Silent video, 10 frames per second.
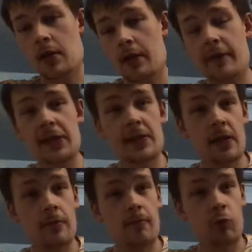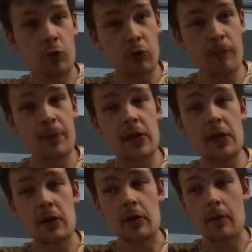Livingston will
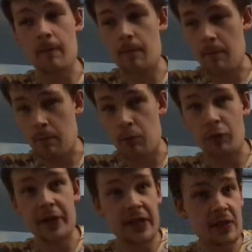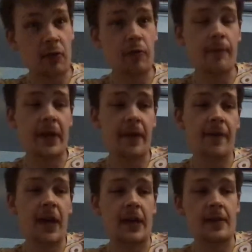be buoyed on by the
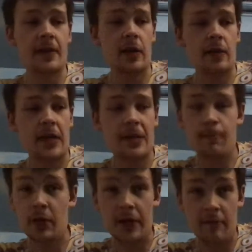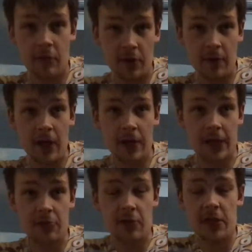fact that they played really well
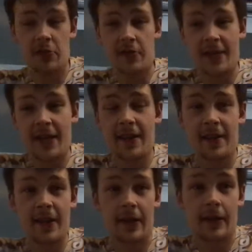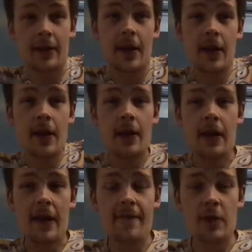against Rangers, and I think
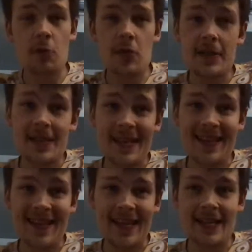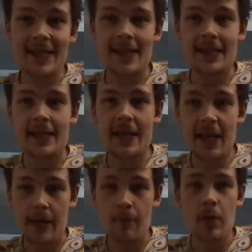if they were to take that into this
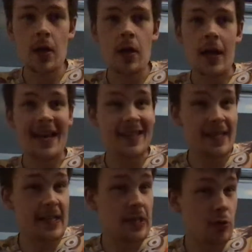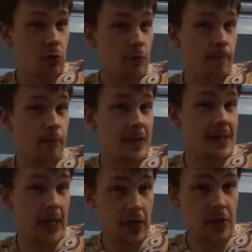game, I think they could
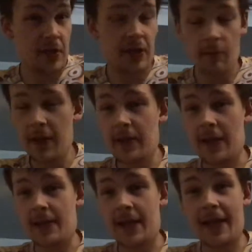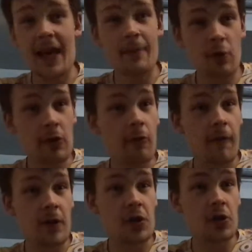potentially win this, and I'm going to
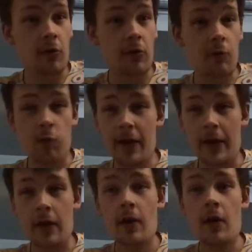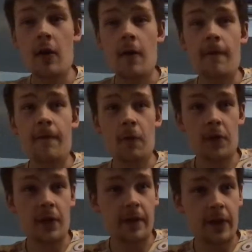go for a shock win
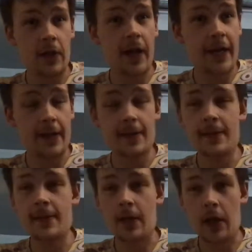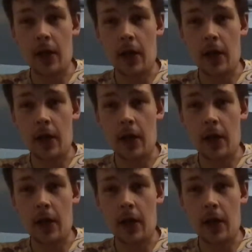for the Livy Lions,